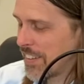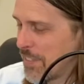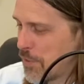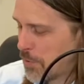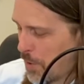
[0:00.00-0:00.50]

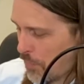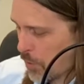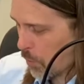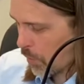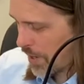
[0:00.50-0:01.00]
If
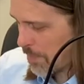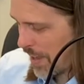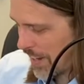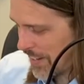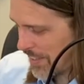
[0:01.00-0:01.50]
you're worried
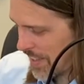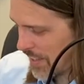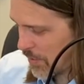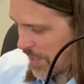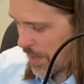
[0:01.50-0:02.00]
about
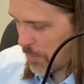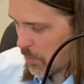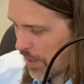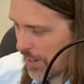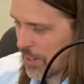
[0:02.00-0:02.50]
anything, you can't be
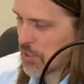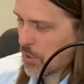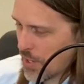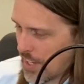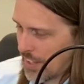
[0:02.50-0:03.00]
wearing a
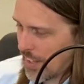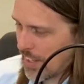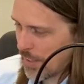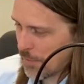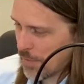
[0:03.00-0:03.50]
dirty
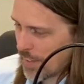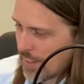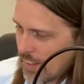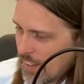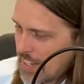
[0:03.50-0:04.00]
glove,
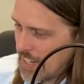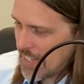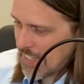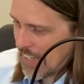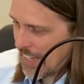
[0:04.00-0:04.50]

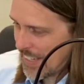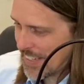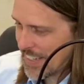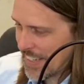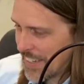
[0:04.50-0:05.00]
eating
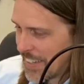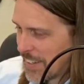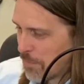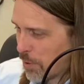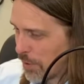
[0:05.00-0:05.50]
candy,
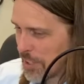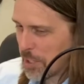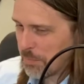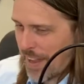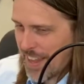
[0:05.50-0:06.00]
pulling
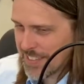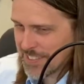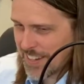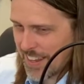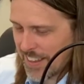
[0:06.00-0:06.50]
your
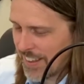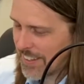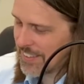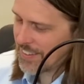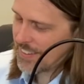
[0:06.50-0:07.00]
mask down. Like,
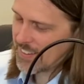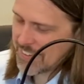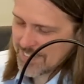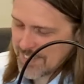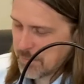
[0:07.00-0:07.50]

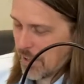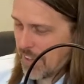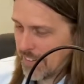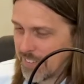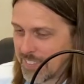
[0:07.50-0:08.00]
come on.